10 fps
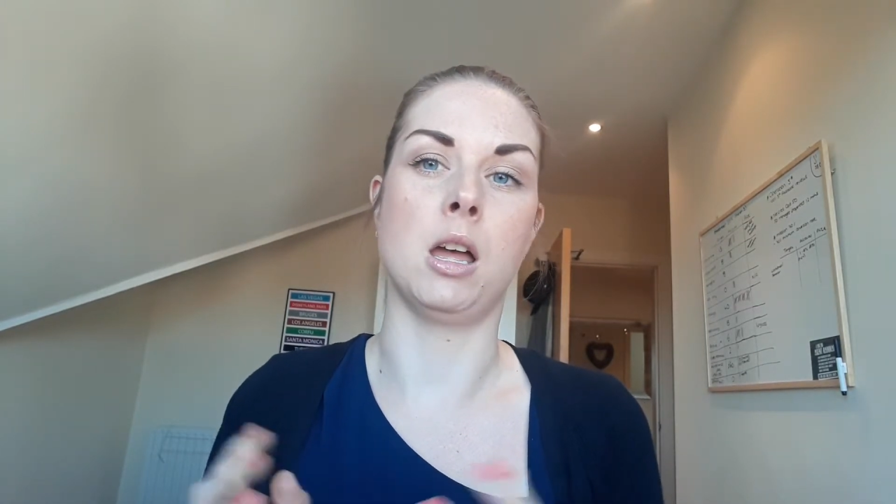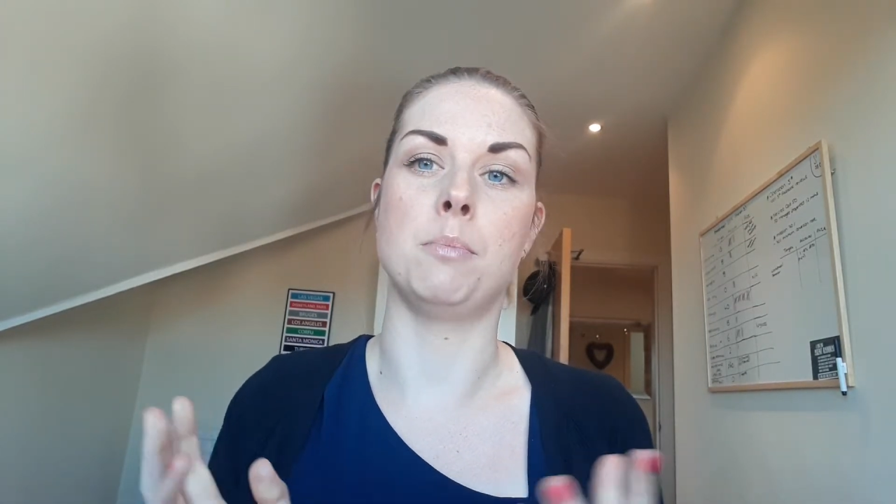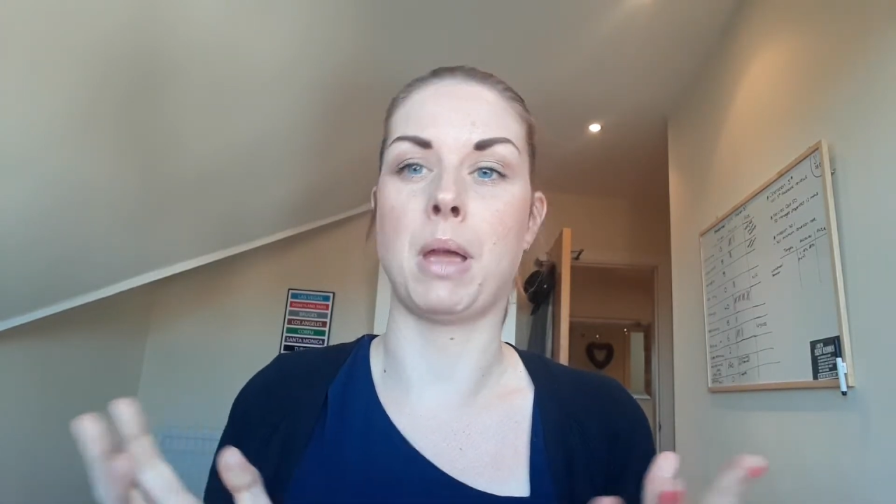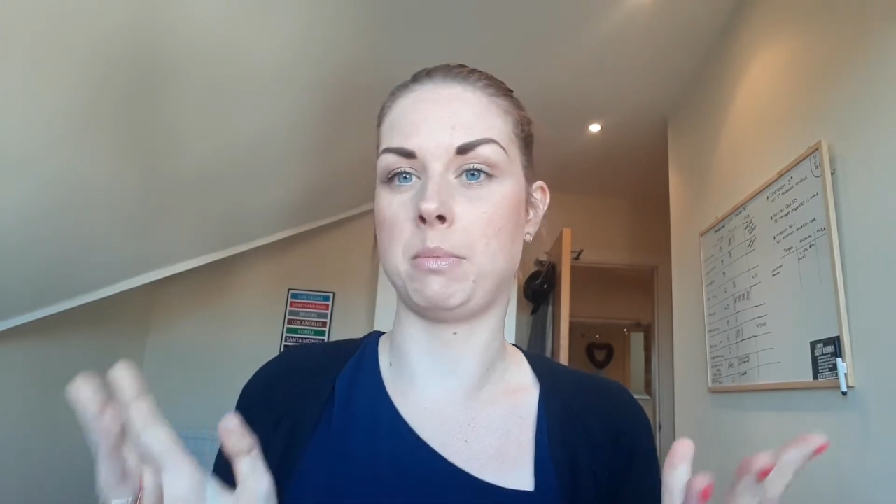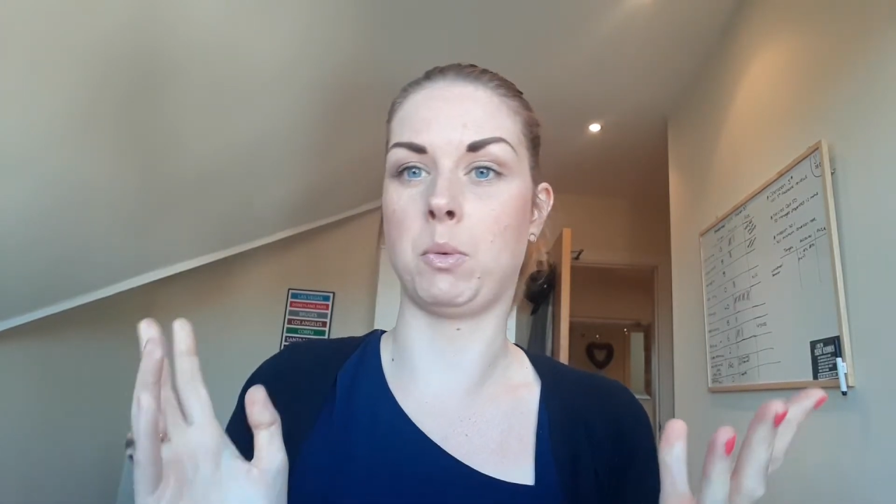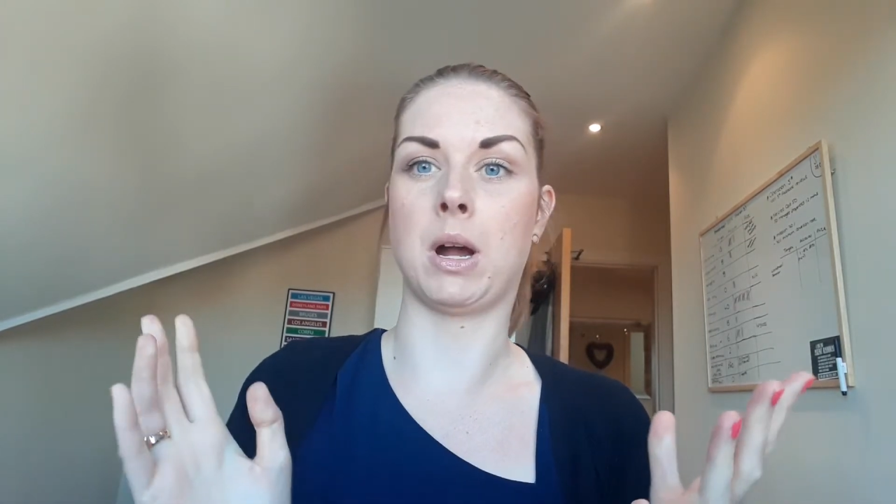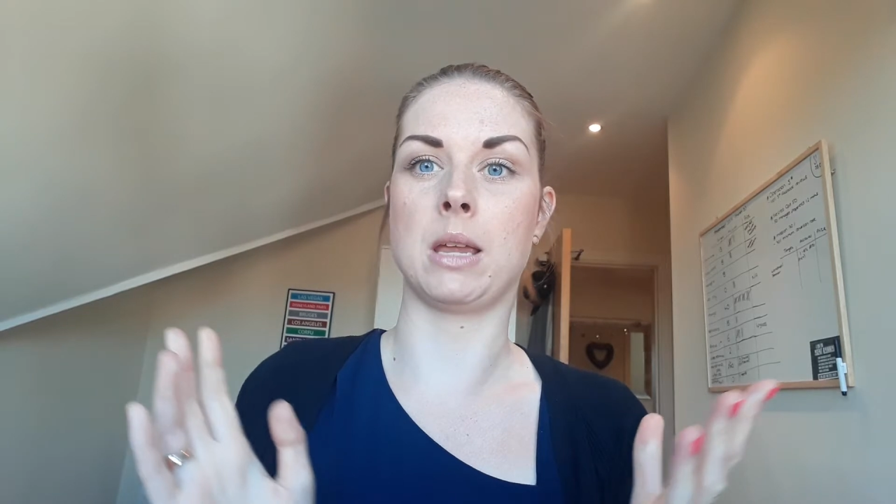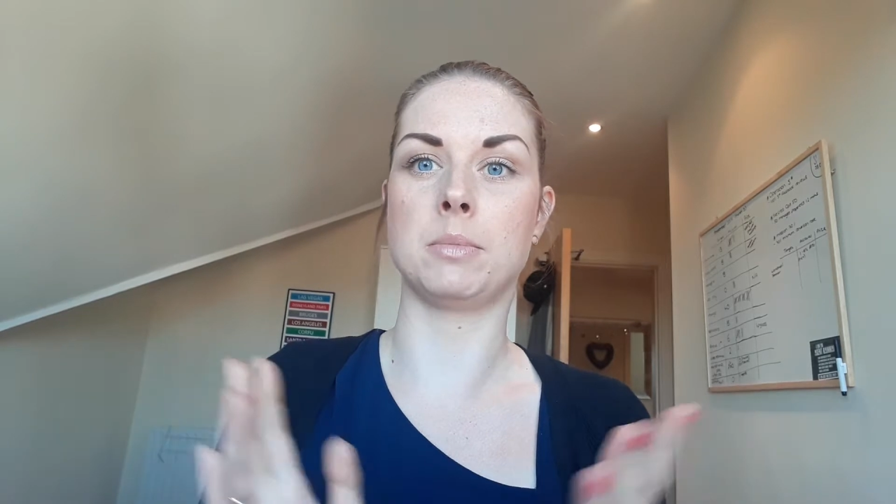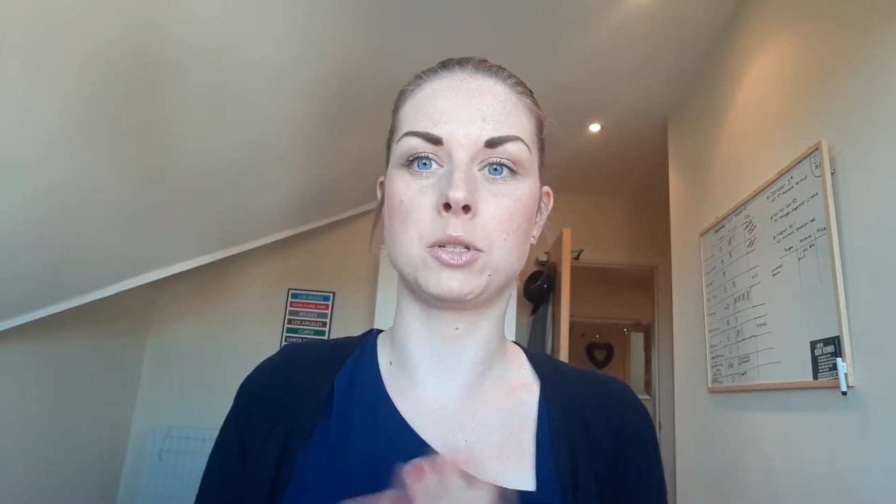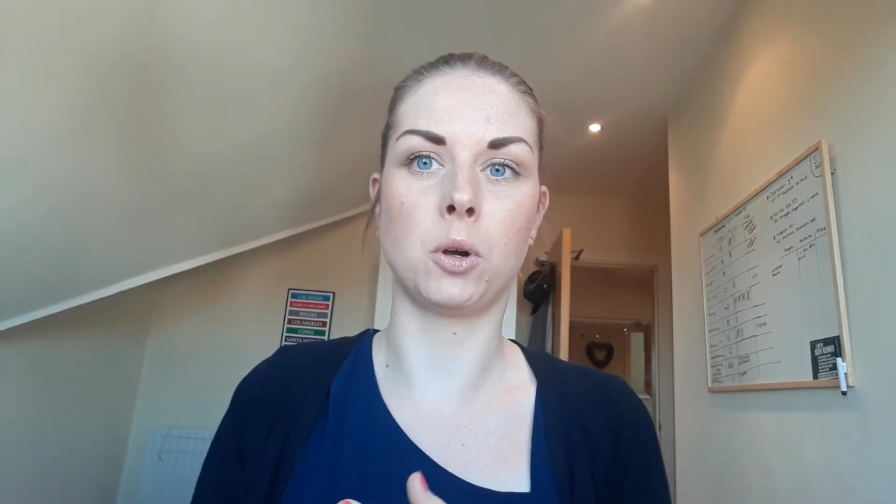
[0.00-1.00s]
baby
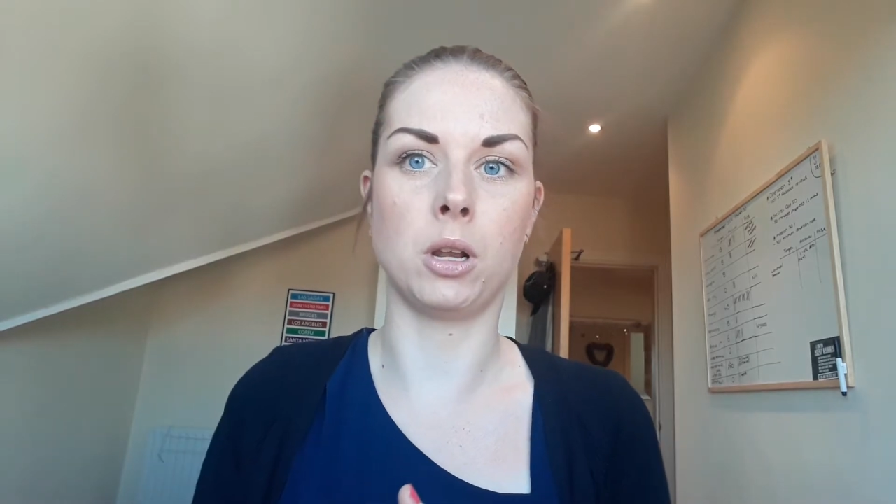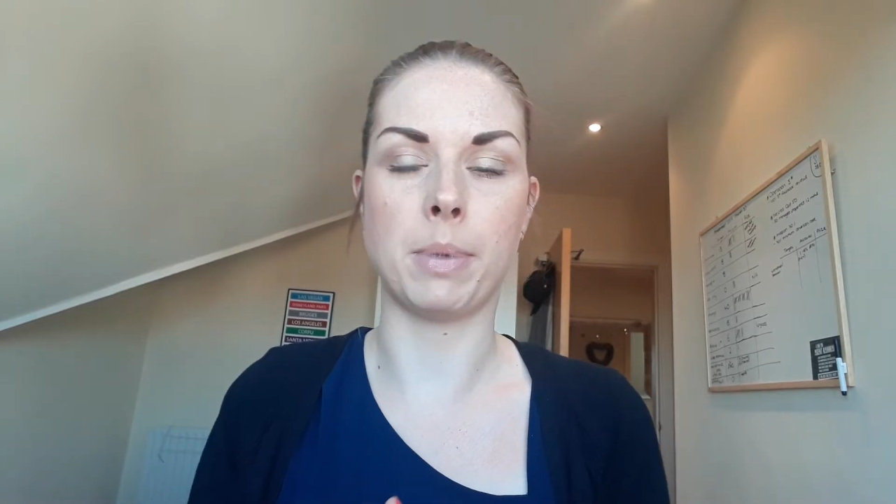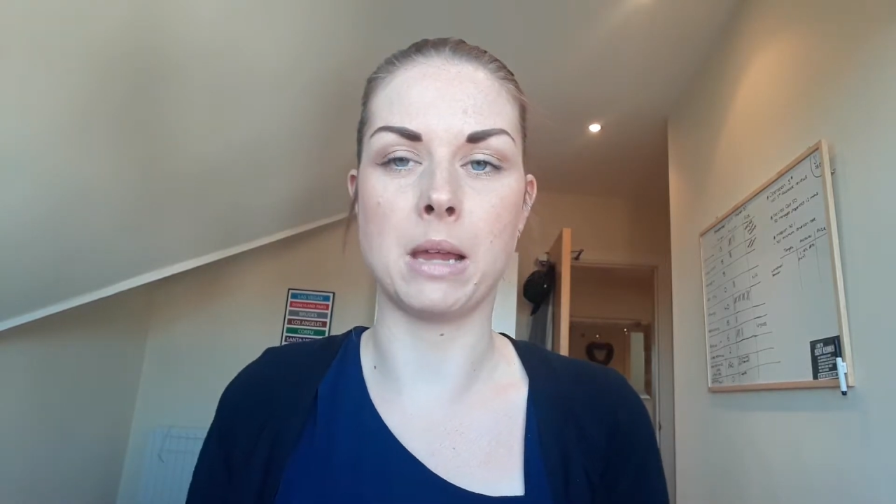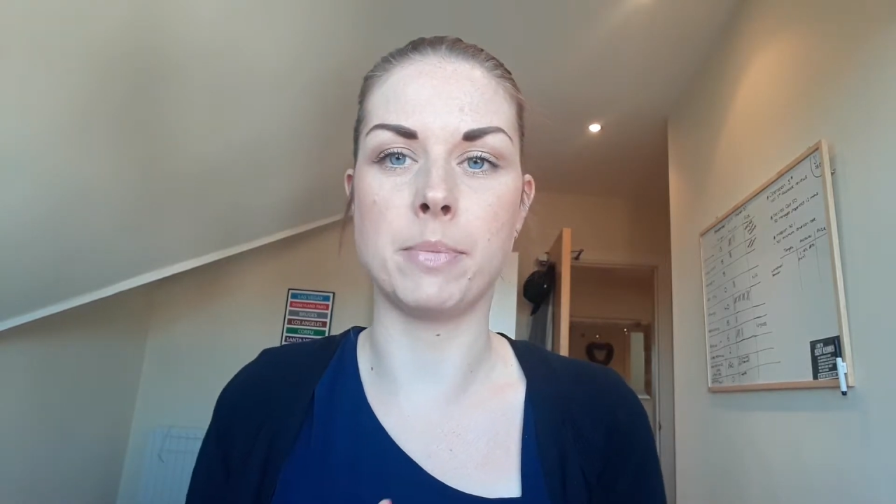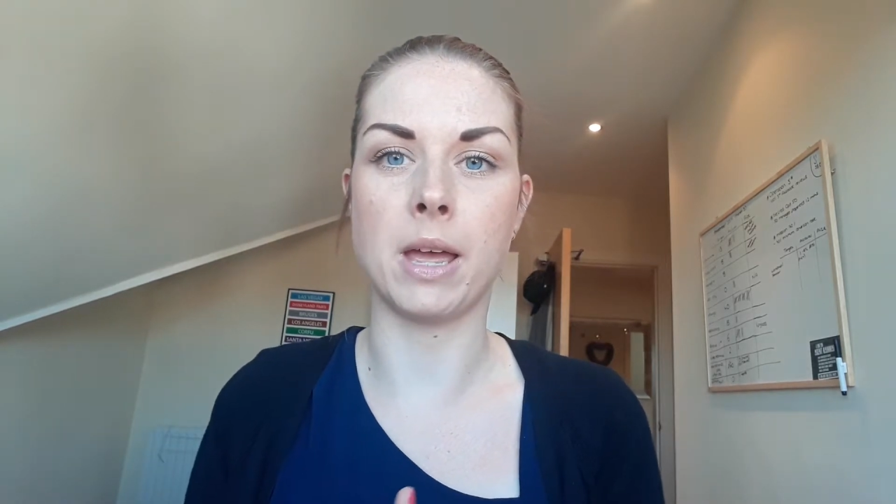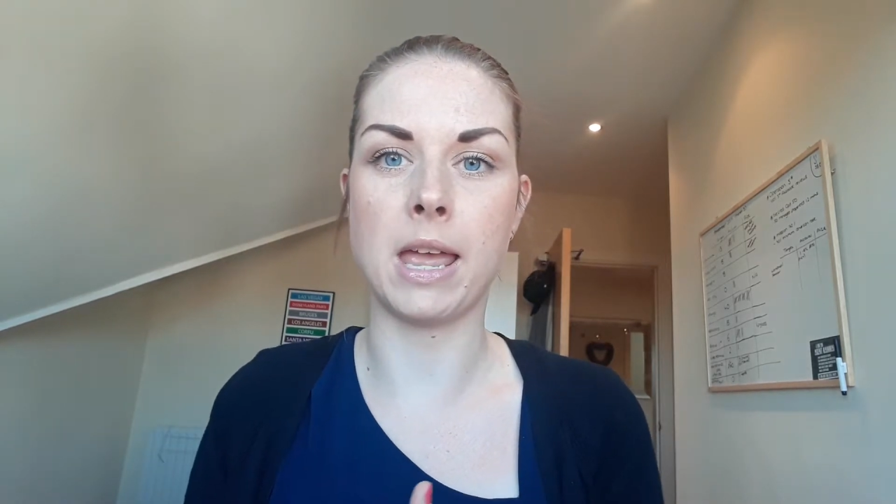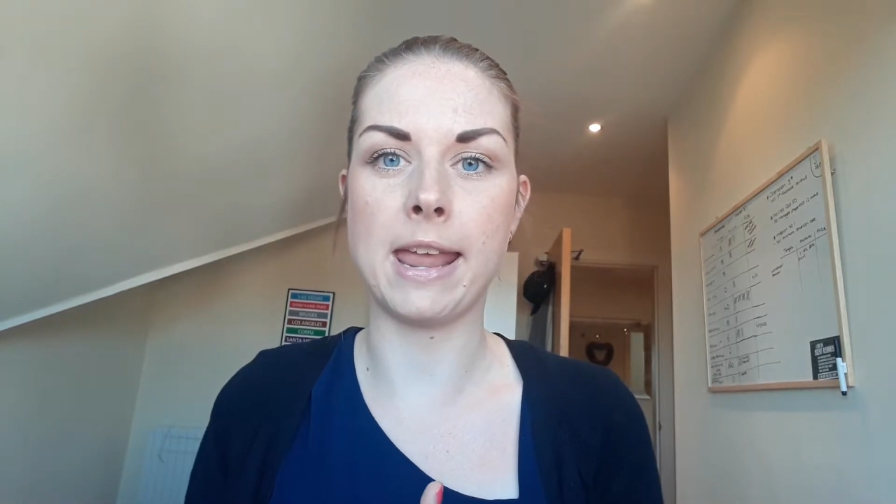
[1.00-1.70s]
wipes, toilet paper.